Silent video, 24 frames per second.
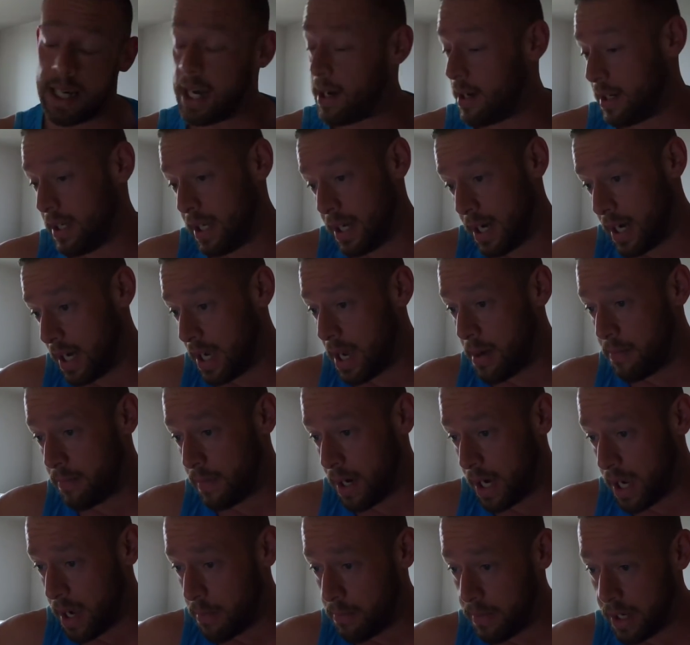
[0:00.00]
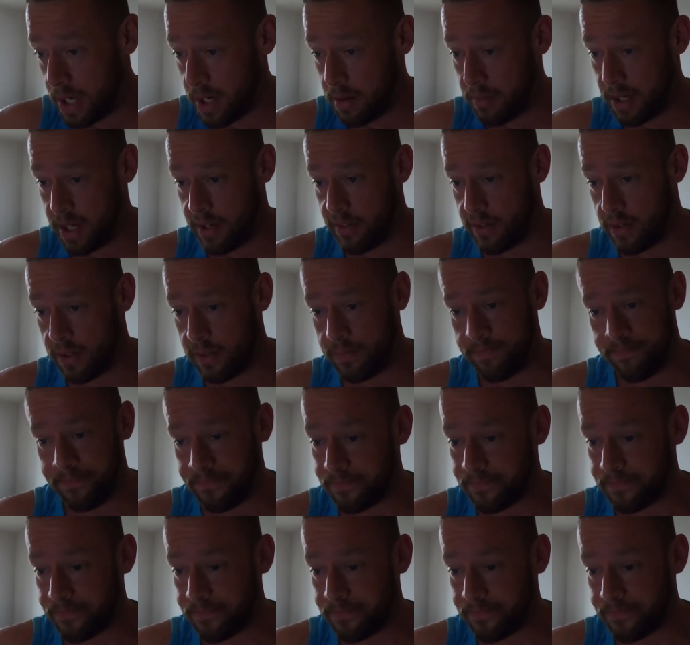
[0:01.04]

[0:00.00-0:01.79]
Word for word: I, yeah, I am, I am being a bit of a,